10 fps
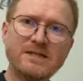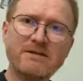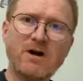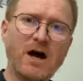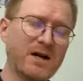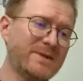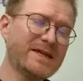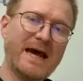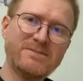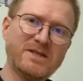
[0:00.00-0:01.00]
and say, right, I'm going to
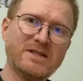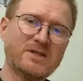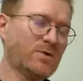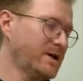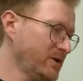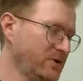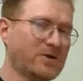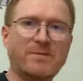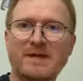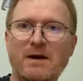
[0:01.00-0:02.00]
be the captain in this one,
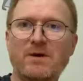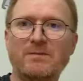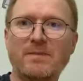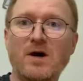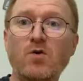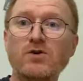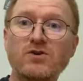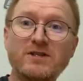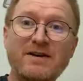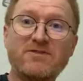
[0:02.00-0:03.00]
and you can be that one, blah, blah.
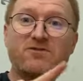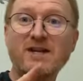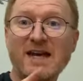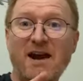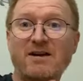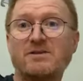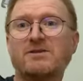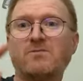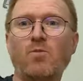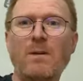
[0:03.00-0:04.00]
Or you could have three
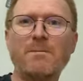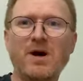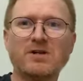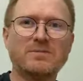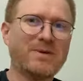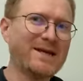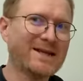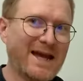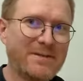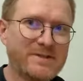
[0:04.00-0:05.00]
characters and one person
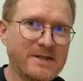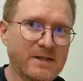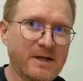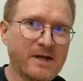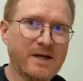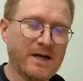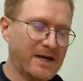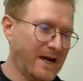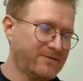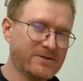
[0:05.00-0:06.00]
play the captain
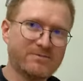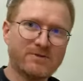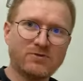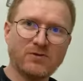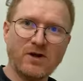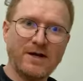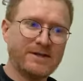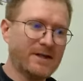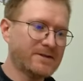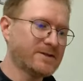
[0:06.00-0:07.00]
and have to sort of
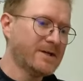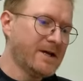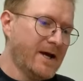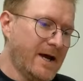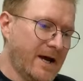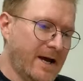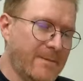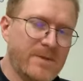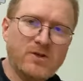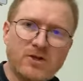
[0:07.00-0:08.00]
guide the others.
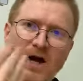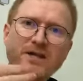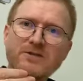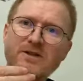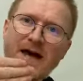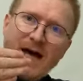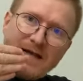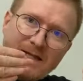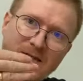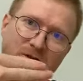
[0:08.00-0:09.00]
You kind of do
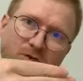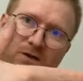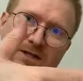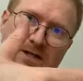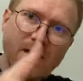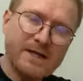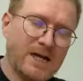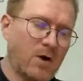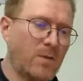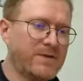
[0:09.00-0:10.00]
that, and then you've got this
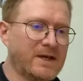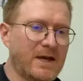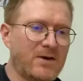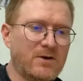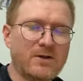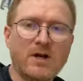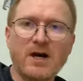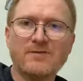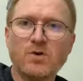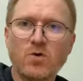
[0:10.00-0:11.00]
kind of co-op thing going on.
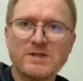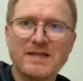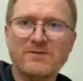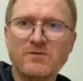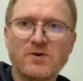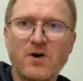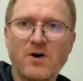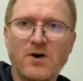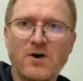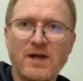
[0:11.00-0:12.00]
Of course, if you've
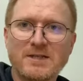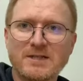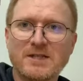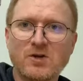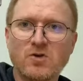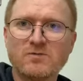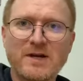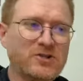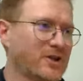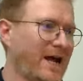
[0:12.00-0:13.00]
got existing core
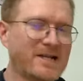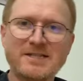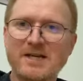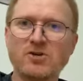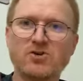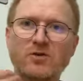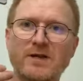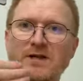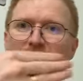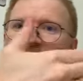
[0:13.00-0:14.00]
space, you can add a second
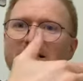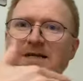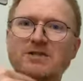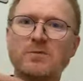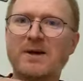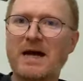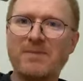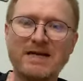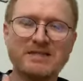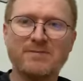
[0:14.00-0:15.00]
crew in and immediately do
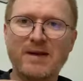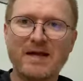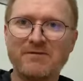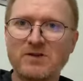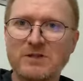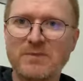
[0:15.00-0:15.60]
player versus player